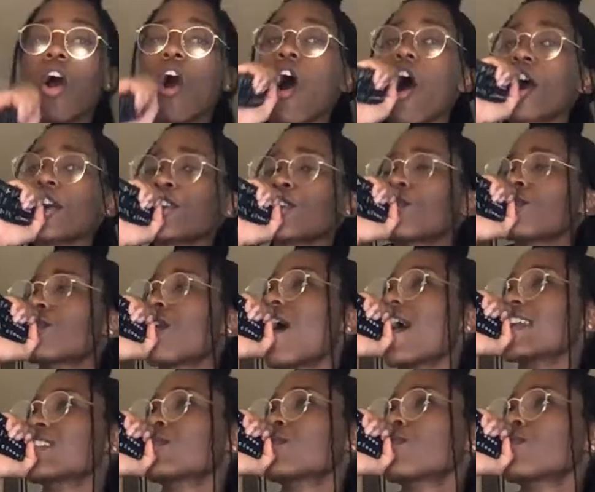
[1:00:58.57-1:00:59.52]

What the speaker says: Are you guys